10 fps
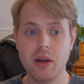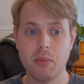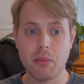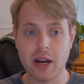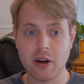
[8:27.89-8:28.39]

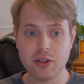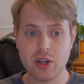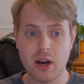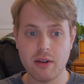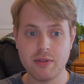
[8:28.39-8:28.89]

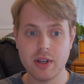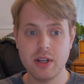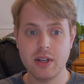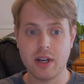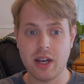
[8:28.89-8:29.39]

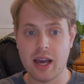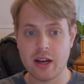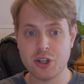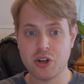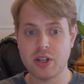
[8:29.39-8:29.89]

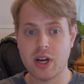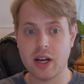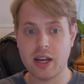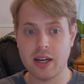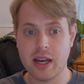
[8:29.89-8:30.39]

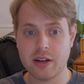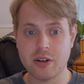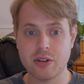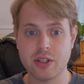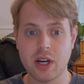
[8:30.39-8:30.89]

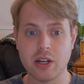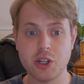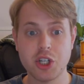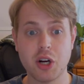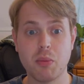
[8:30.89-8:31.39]

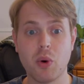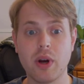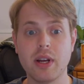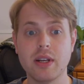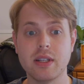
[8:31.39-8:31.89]

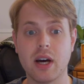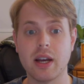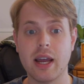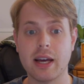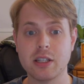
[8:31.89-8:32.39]

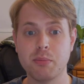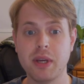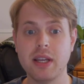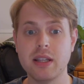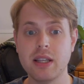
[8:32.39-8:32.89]

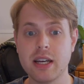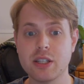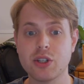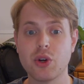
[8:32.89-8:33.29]
Microsoft.Azure.Connectors.SharePoint.SPList